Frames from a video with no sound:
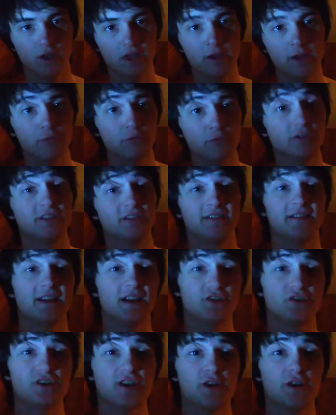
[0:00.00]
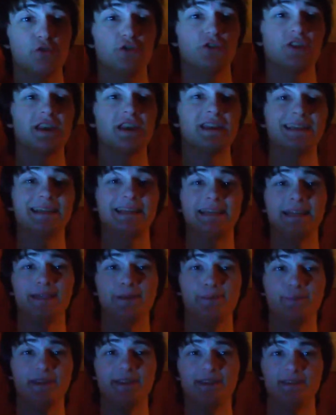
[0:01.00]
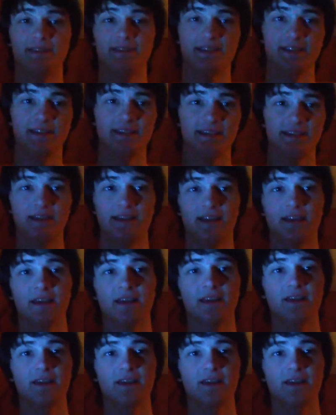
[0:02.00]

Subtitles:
It was like EBT